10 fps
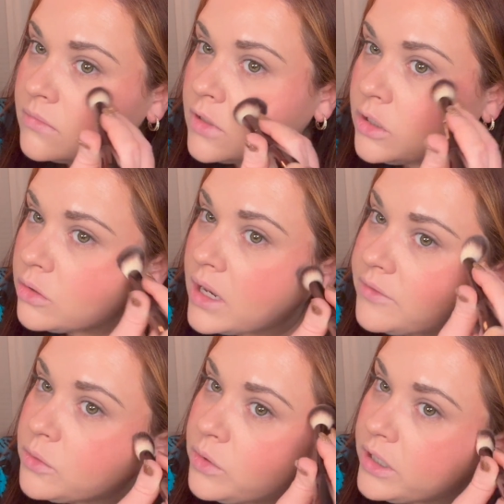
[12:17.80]
You don't have
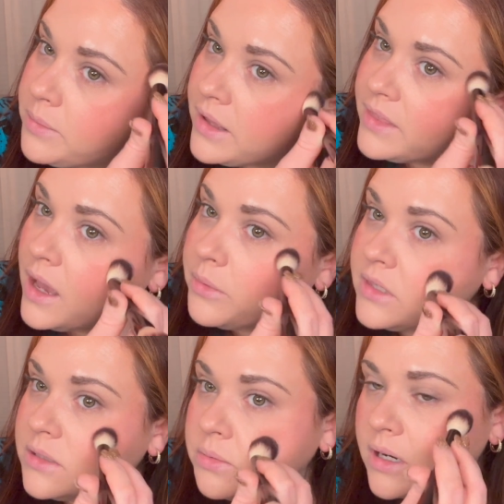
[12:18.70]
to worry about that with
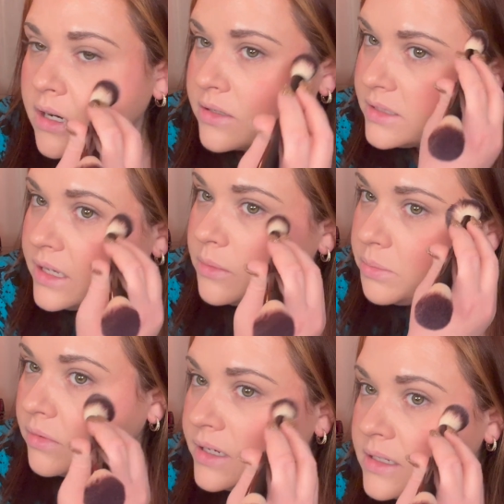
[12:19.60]
these products. They
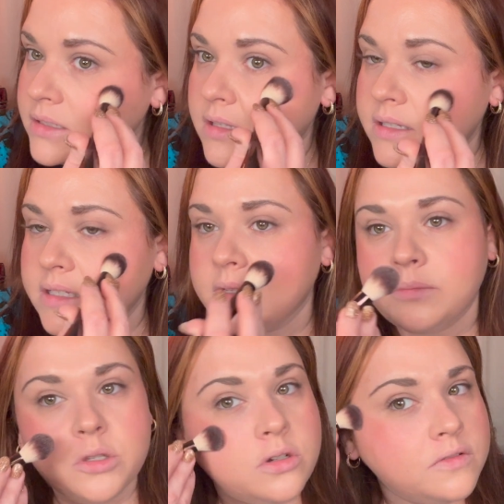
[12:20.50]
blend into the skin
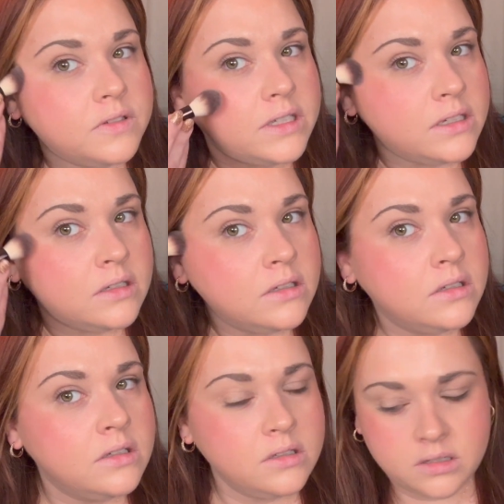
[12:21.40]
beautifully,
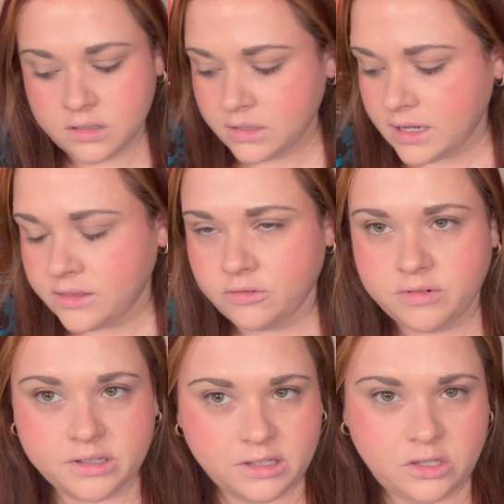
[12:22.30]
and they're
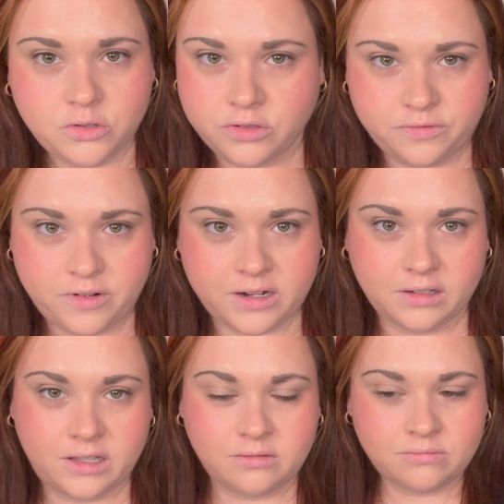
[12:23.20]
really
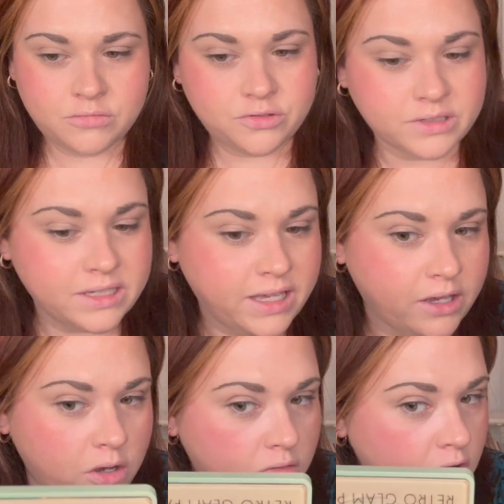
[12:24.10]
user-friendly. You really
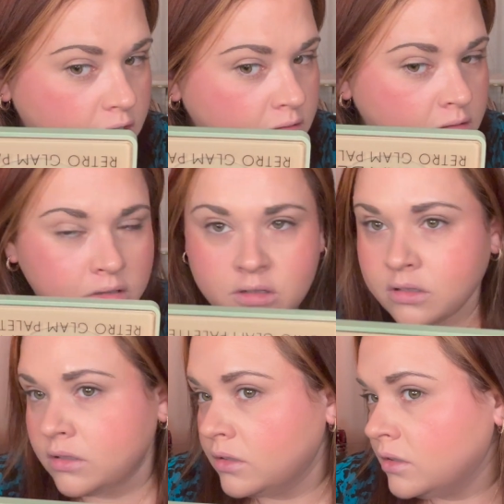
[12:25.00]
can't go wrong.
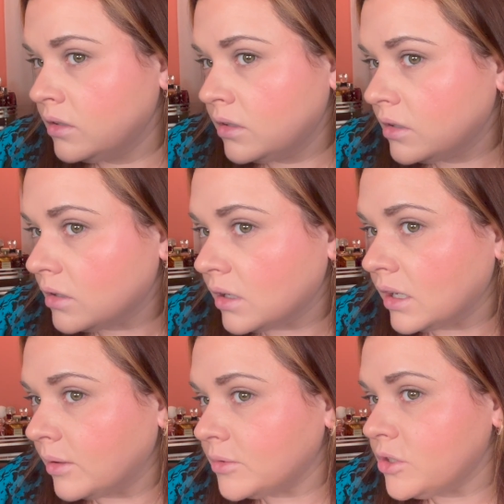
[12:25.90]

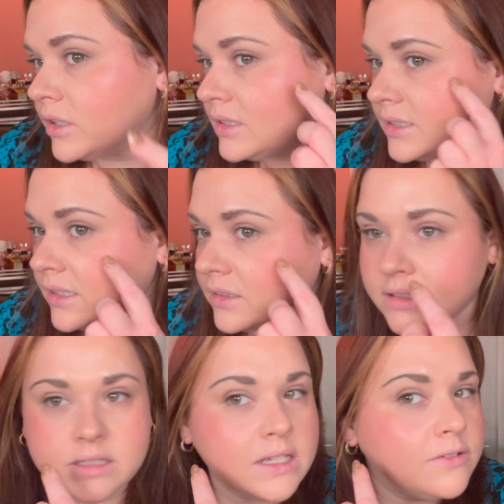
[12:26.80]
So you can see
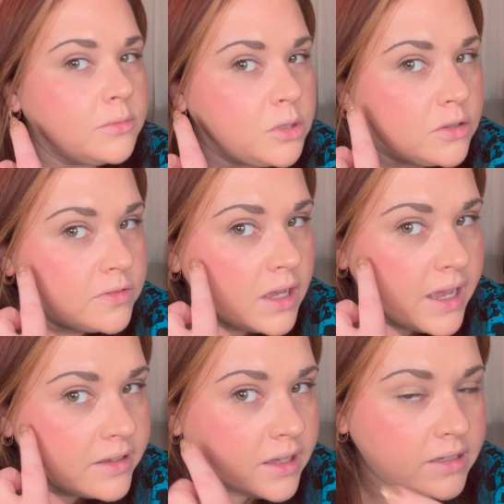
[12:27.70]
it's giving a beautiful
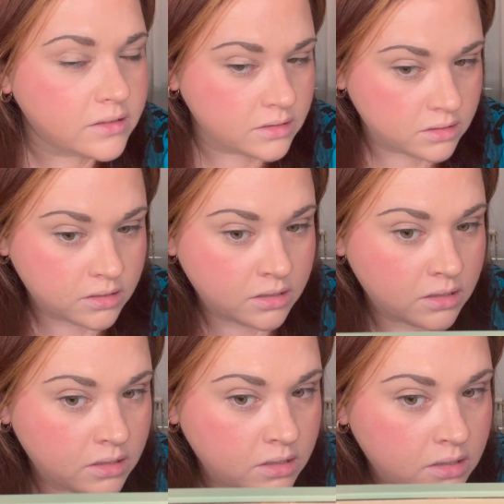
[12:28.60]
highlight
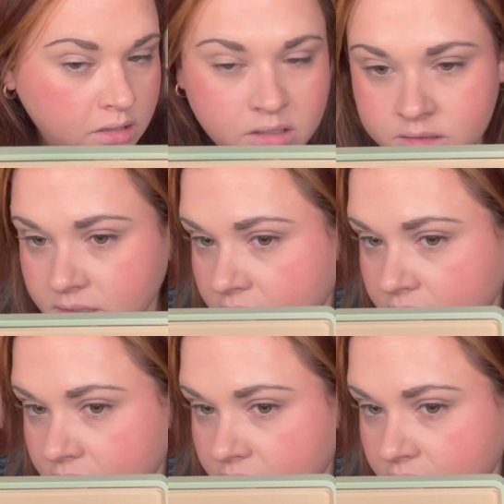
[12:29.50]
to the